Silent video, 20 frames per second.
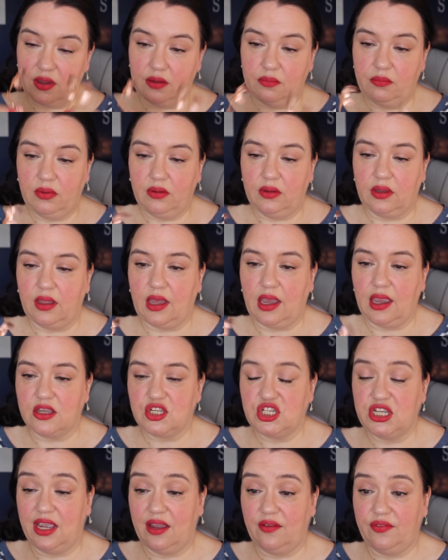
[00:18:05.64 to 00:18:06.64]
them I
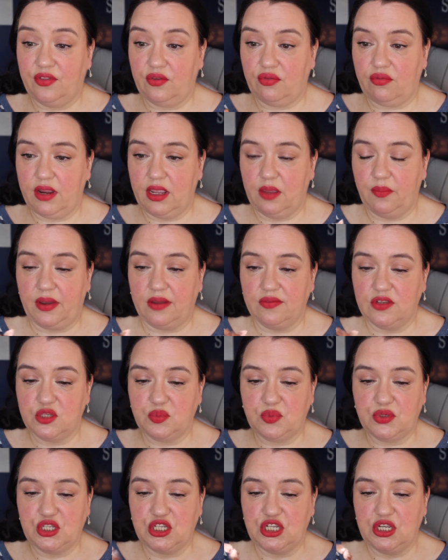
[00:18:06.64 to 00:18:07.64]
actually have three but I've
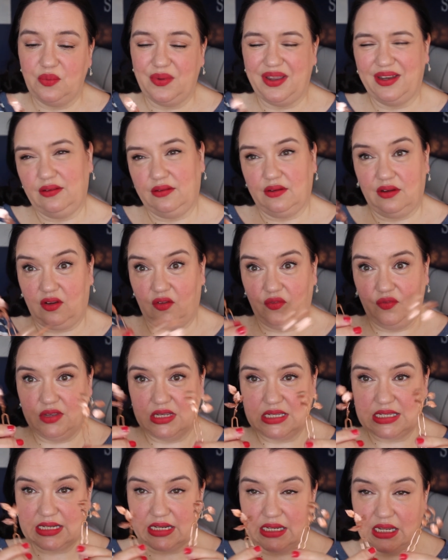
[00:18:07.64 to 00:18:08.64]
just put two in
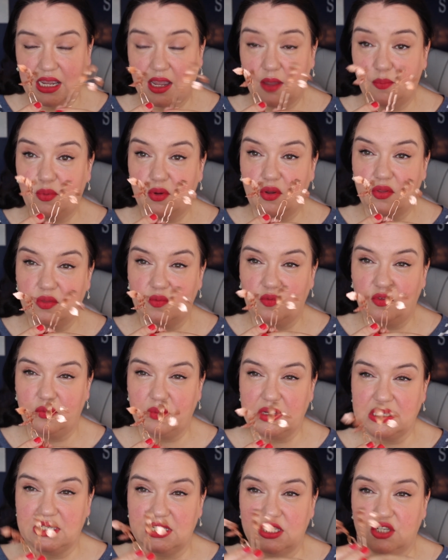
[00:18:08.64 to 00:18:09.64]
obviously I bought them for
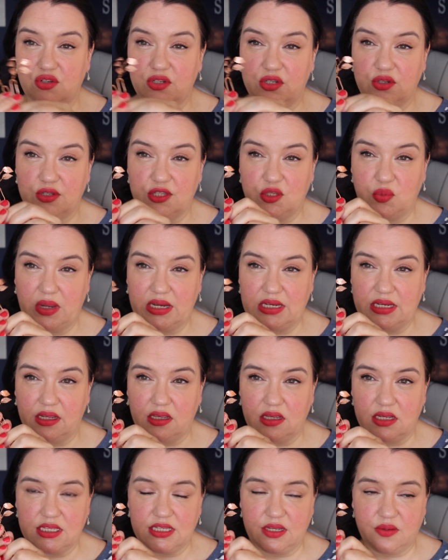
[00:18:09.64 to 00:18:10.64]
my sister-in-law's
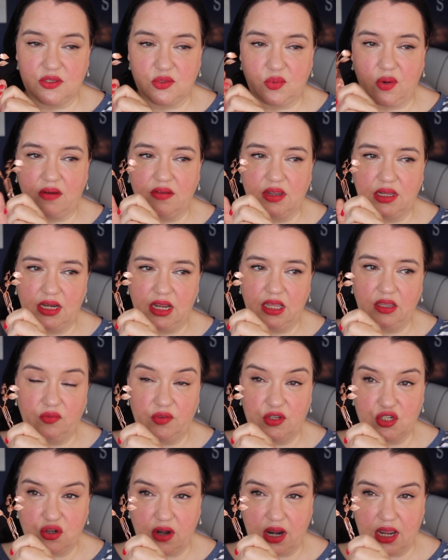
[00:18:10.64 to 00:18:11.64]
wedding because I was wearing a
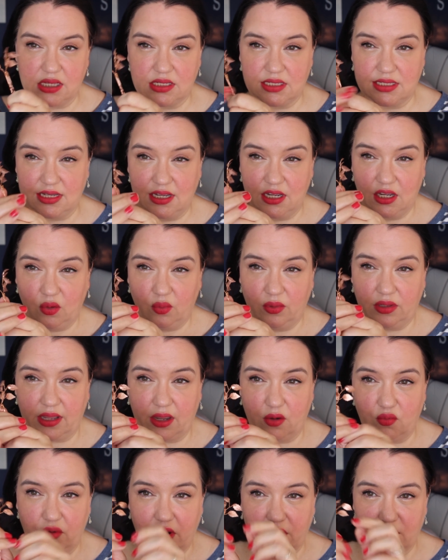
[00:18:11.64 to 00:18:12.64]
navy dress with
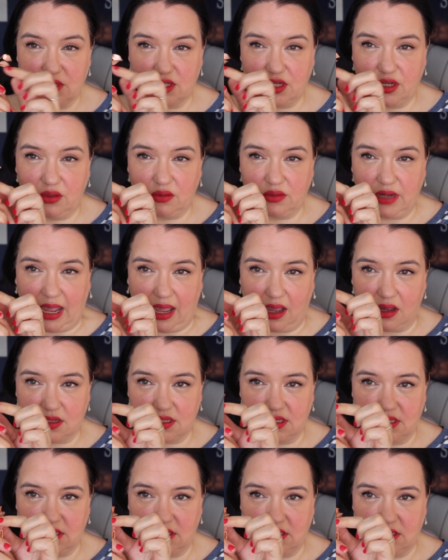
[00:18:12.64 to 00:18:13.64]
like rose gold
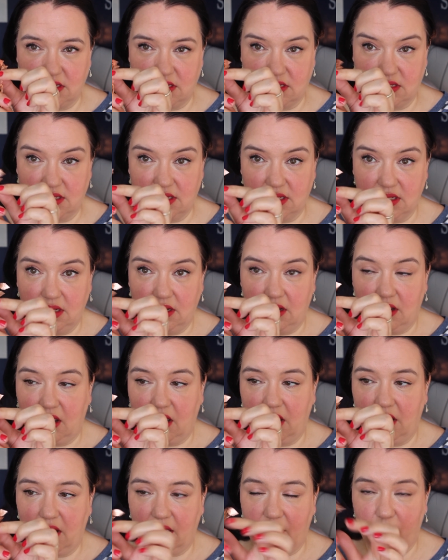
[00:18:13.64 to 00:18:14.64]
accents
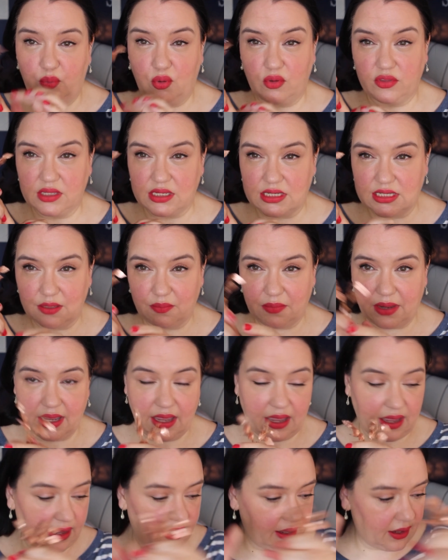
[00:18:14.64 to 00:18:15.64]
and I put these in my
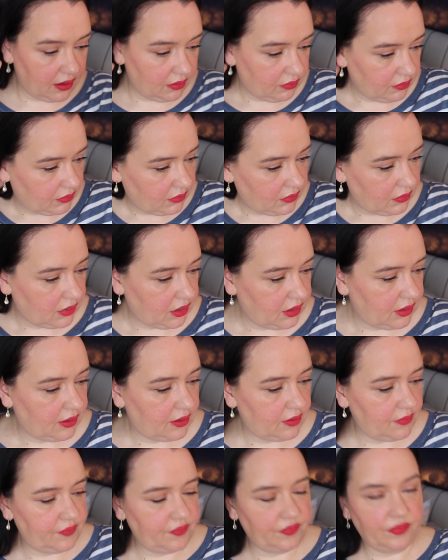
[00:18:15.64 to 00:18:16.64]
hair
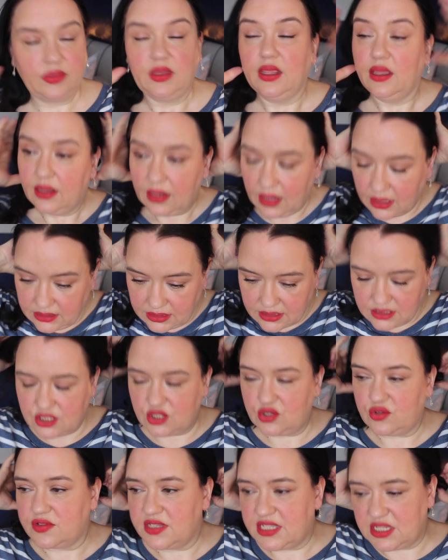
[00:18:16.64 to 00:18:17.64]
um, I did a
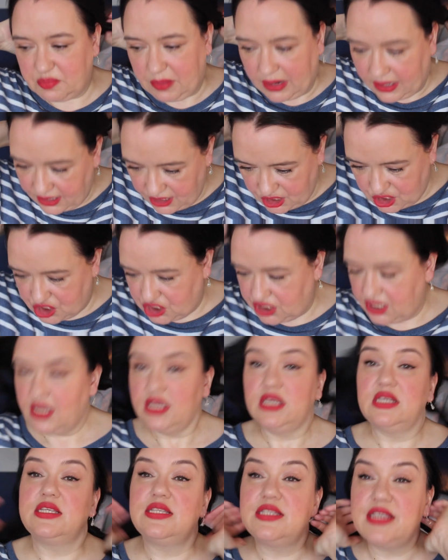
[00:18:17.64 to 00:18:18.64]
sort of Spanish
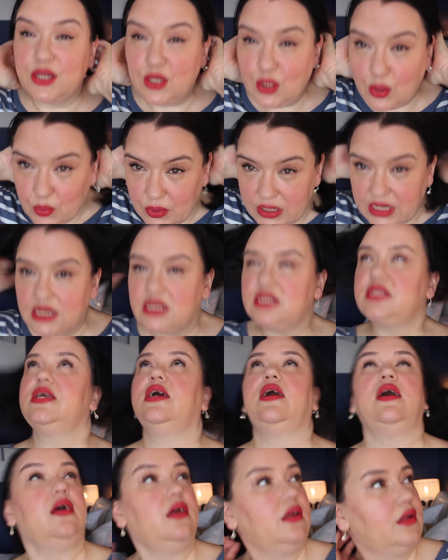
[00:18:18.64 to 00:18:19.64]

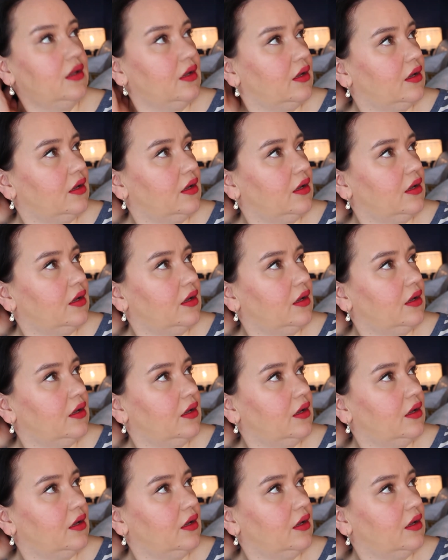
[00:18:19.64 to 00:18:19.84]
senorita